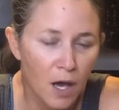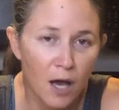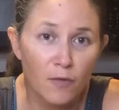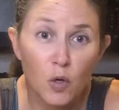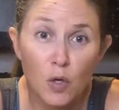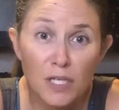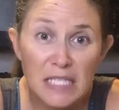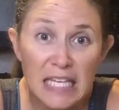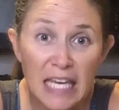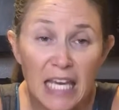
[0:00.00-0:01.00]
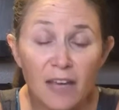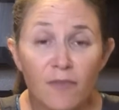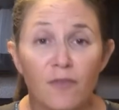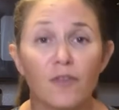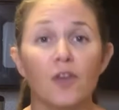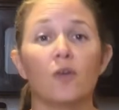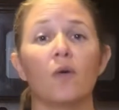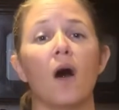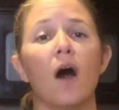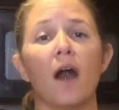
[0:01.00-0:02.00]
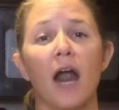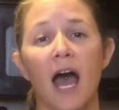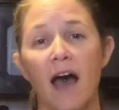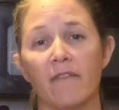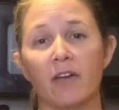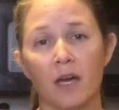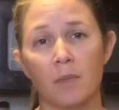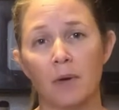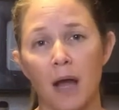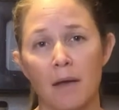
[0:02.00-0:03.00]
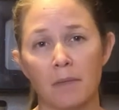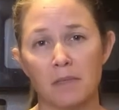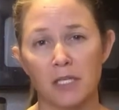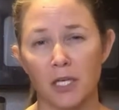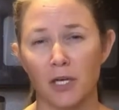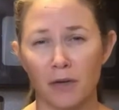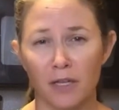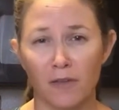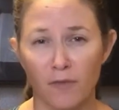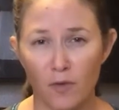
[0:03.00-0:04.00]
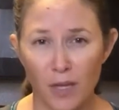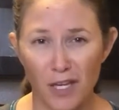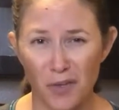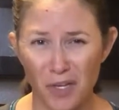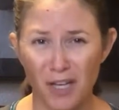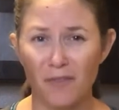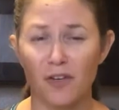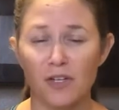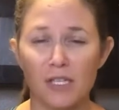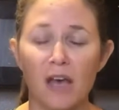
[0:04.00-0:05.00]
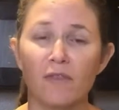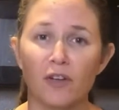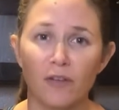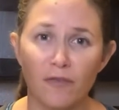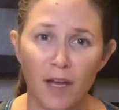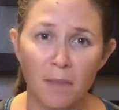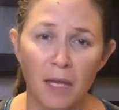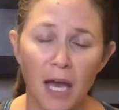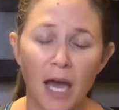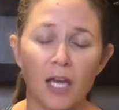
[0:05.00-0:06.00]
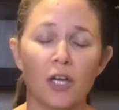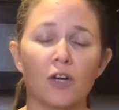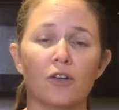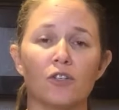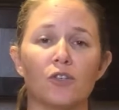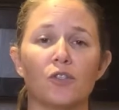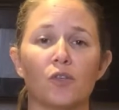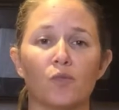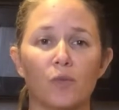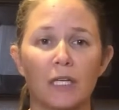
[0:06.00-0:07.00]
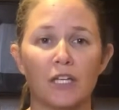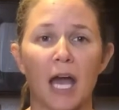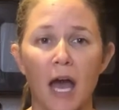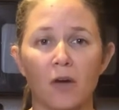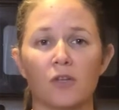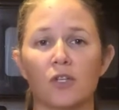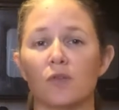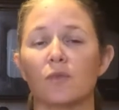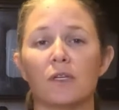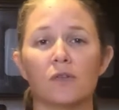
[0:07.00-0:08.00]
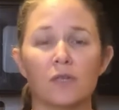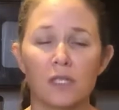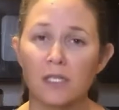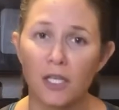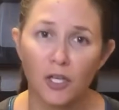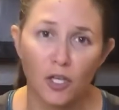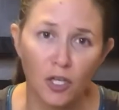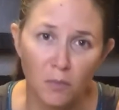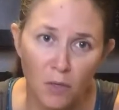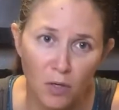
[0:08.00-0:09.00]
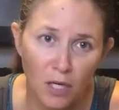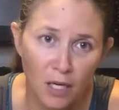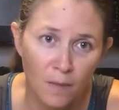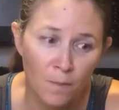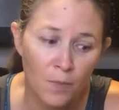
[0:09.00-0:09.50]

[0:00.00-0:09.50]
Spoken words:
Of course, if you are having a problem securing the food that you need for yourself or your family, I encourage you to reach out to the resources in your community.